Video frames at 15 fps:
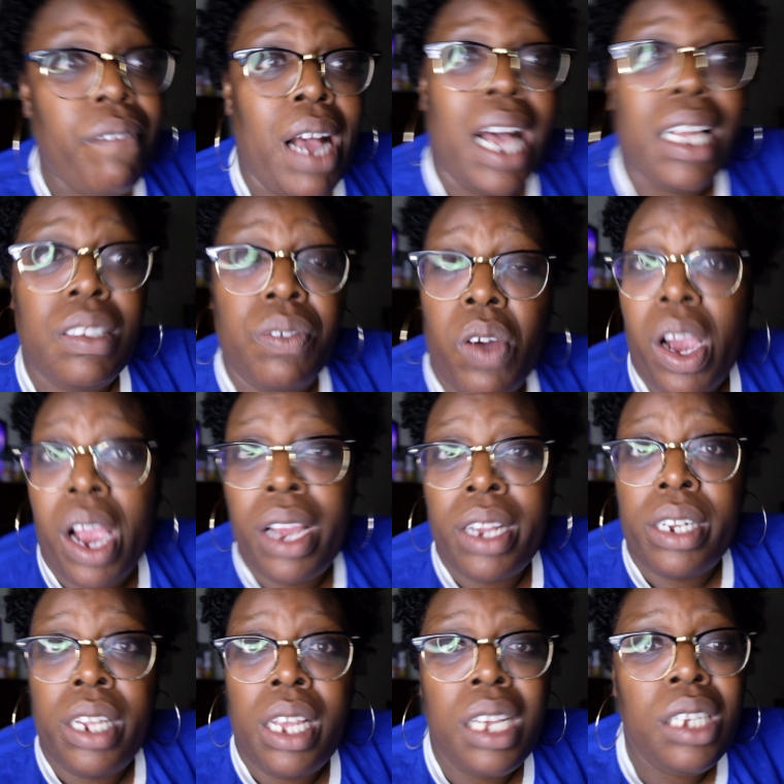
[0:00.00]
fast for our
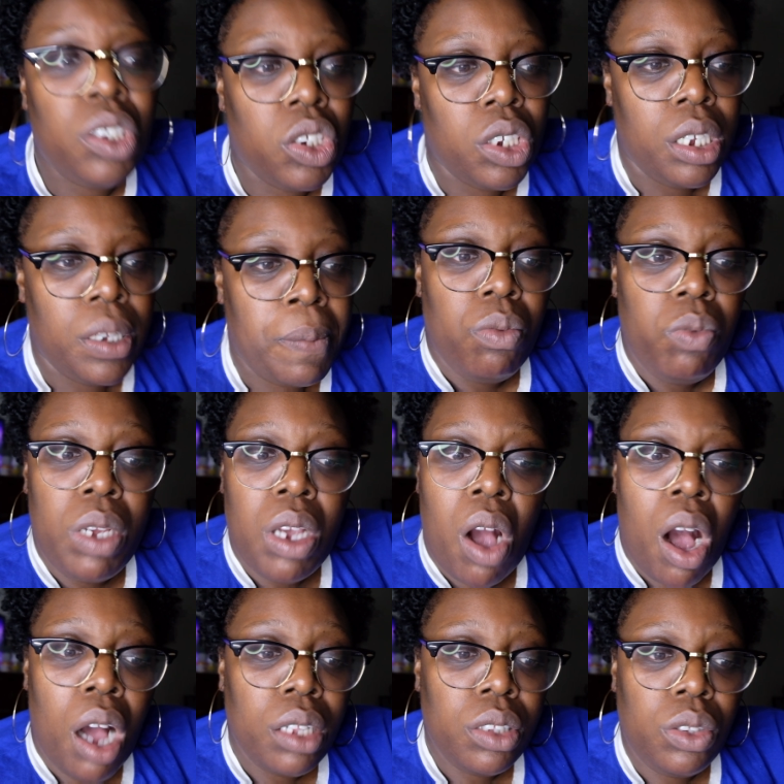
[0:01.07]
nation. We
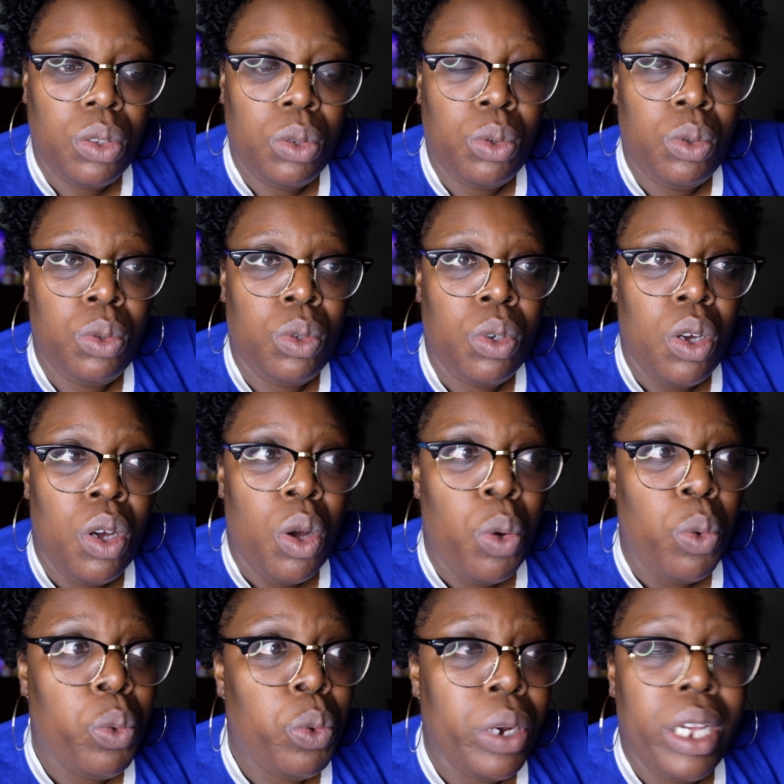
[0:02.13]
ought to
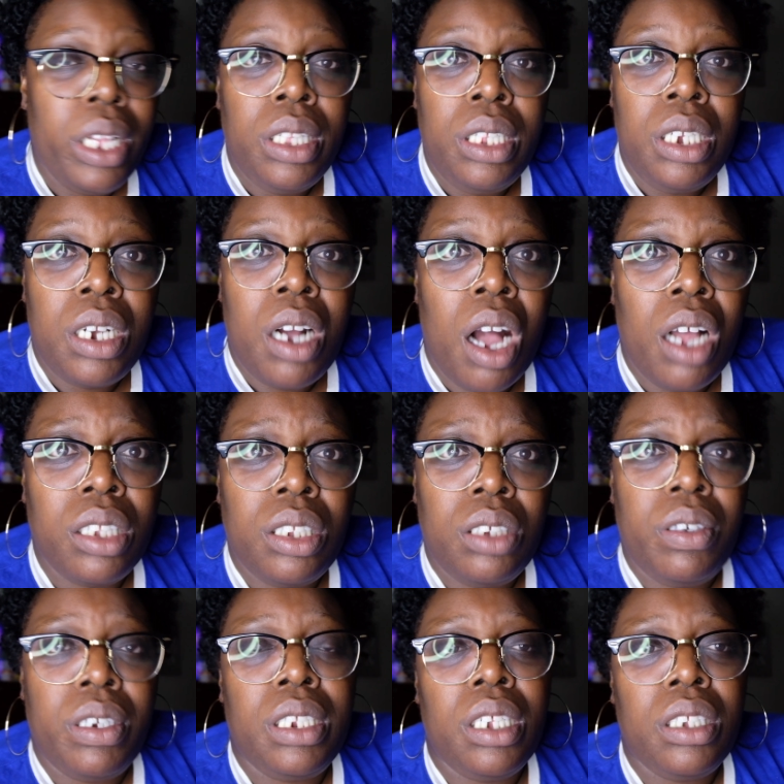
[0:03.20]
really
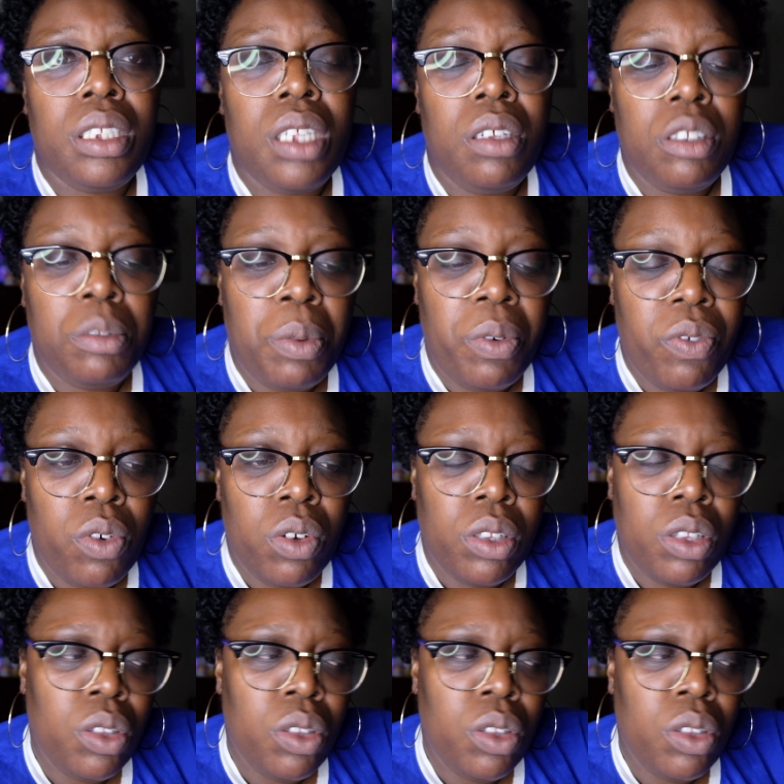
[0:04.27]
consecrate ourselves before the